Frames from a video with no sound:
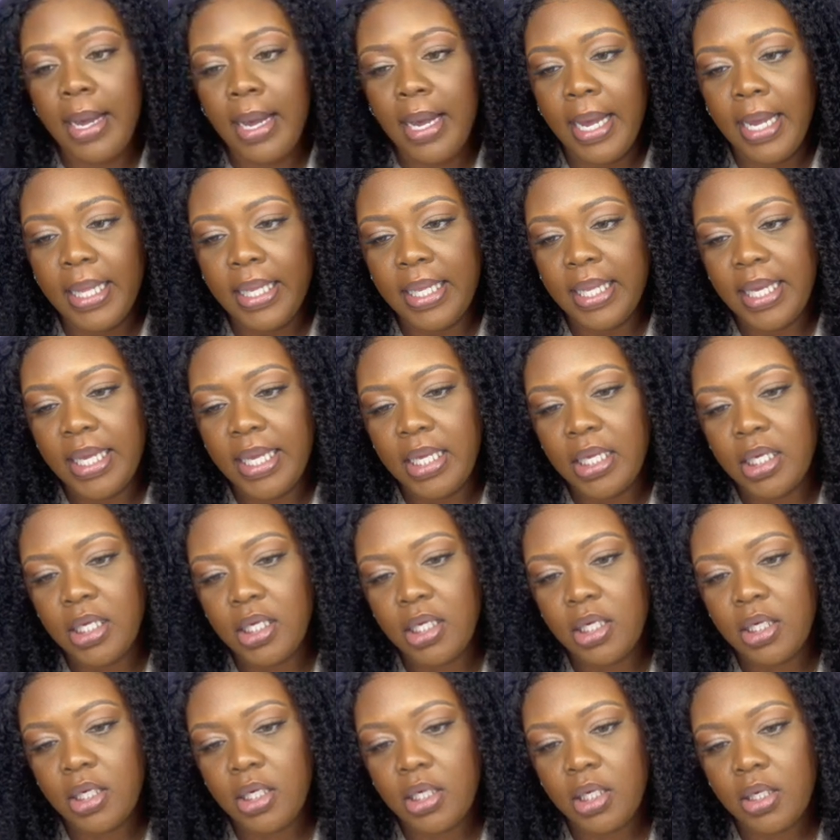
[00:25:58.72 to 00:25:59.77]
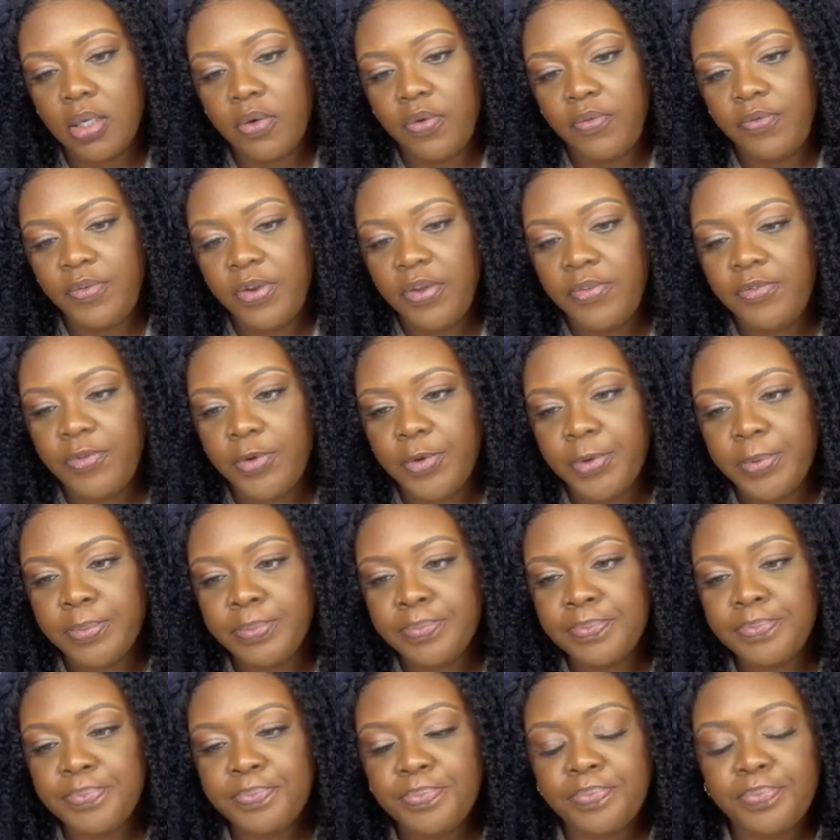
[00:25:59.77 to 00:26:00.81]
I like freeform.
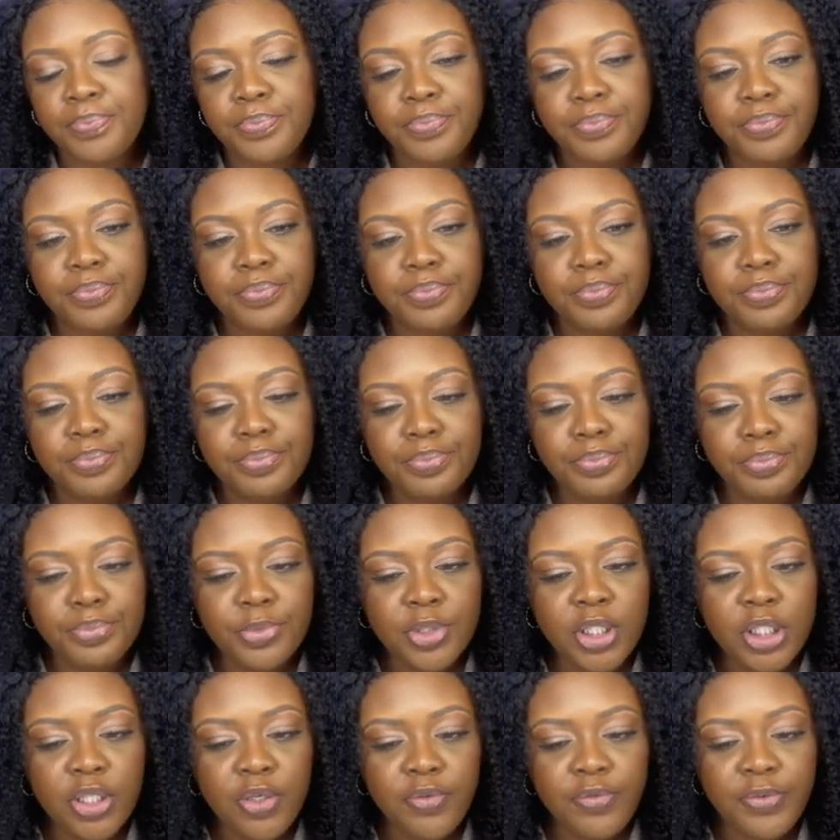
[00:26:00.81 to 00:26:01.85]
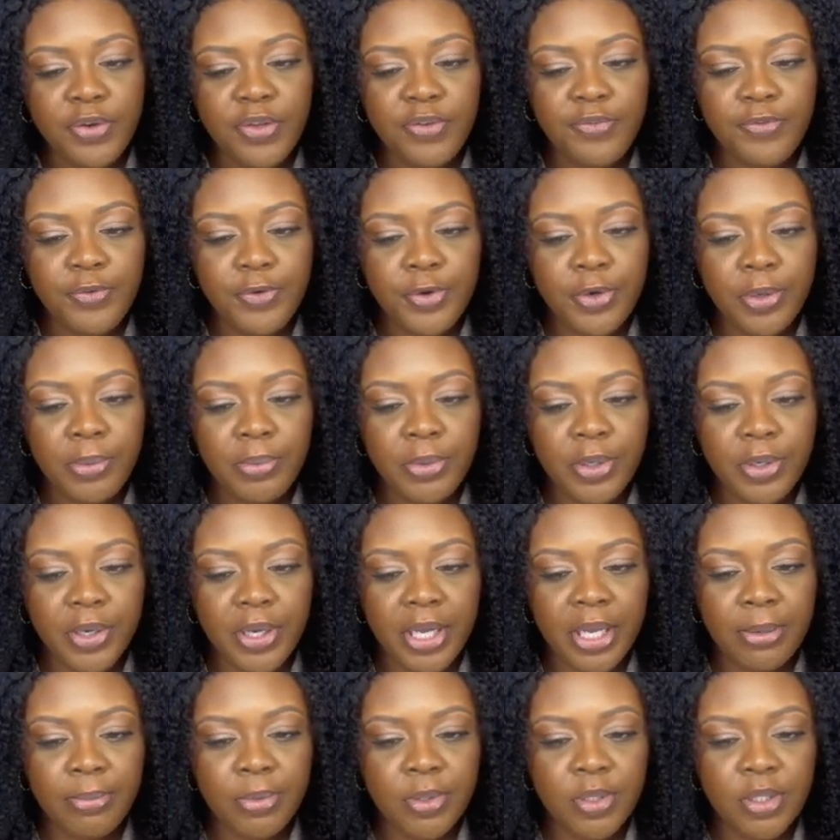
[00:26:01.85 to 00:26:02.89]
Freeform, you're
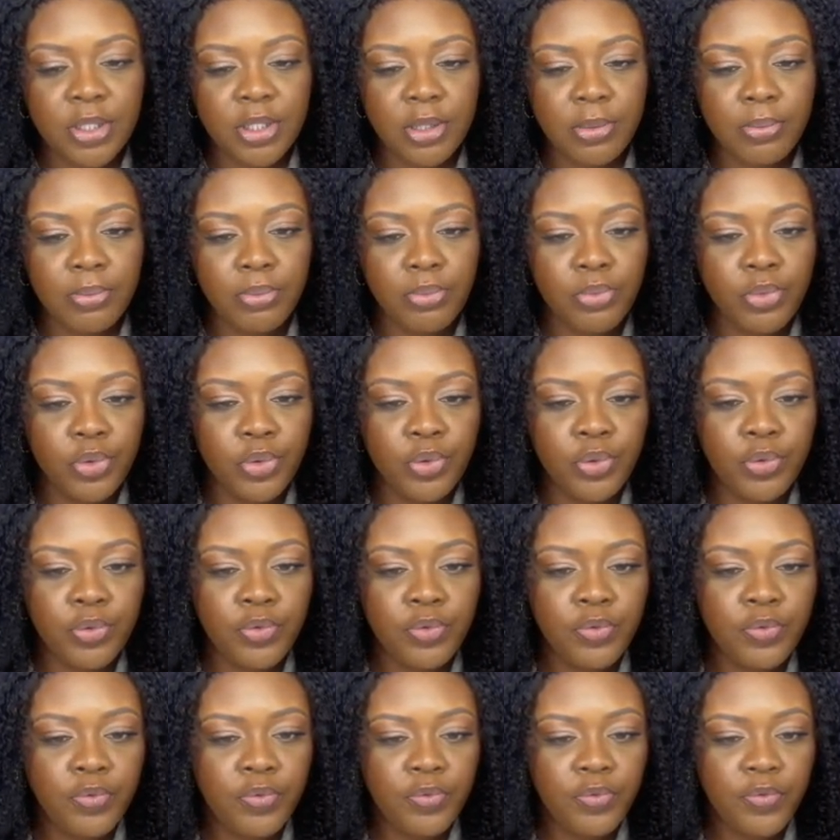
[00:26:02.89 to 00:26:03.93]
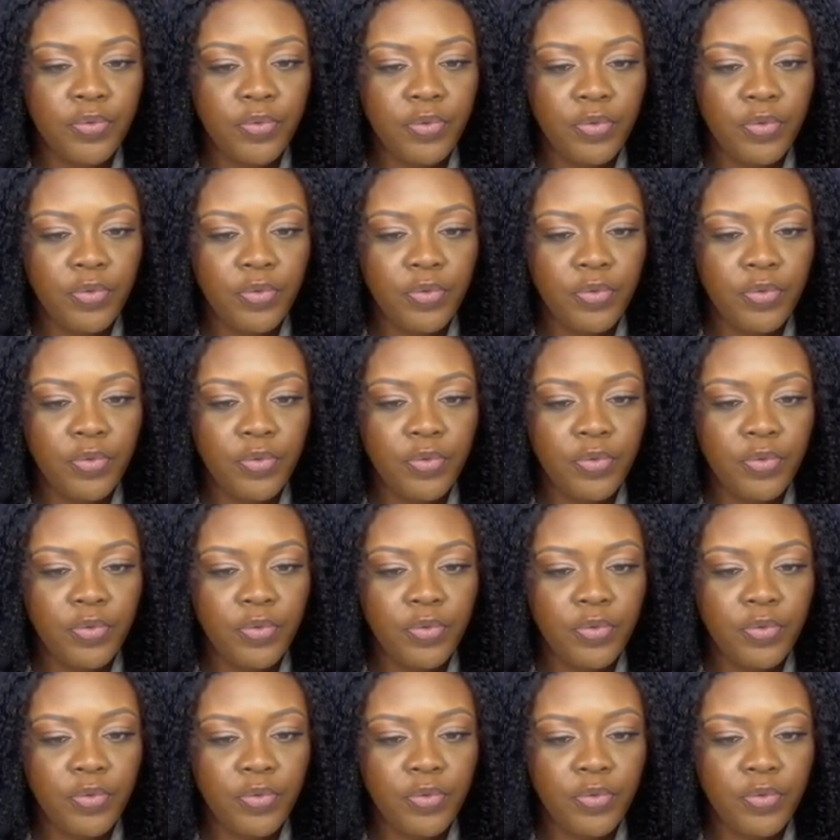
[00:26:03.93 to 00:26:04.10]
able to move